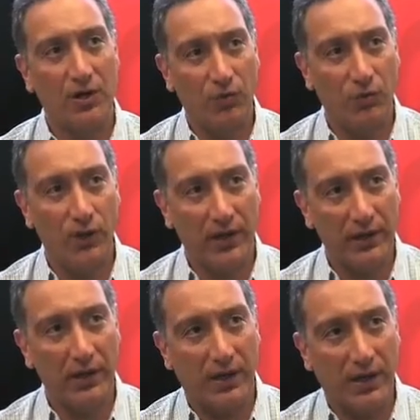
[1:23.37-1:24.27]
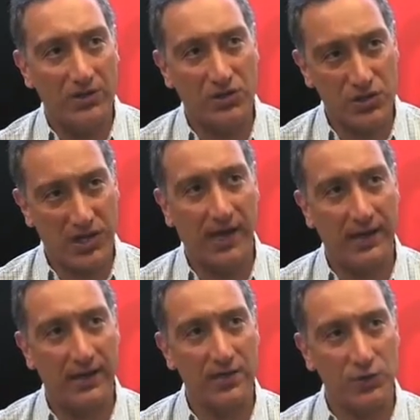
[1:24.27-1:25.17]
when a
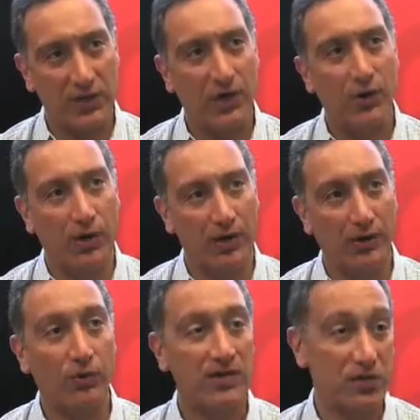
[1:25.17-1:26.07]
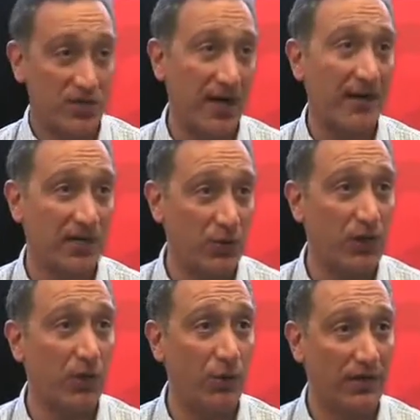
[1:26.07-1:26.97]
society as we know it, or when society as we
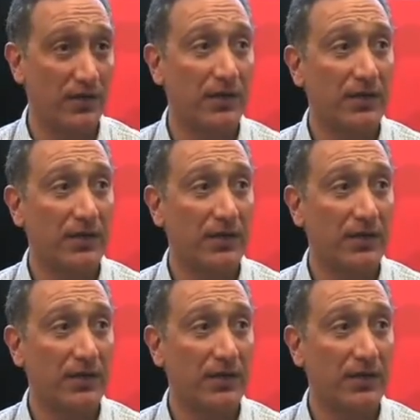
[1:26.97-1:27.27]
know it,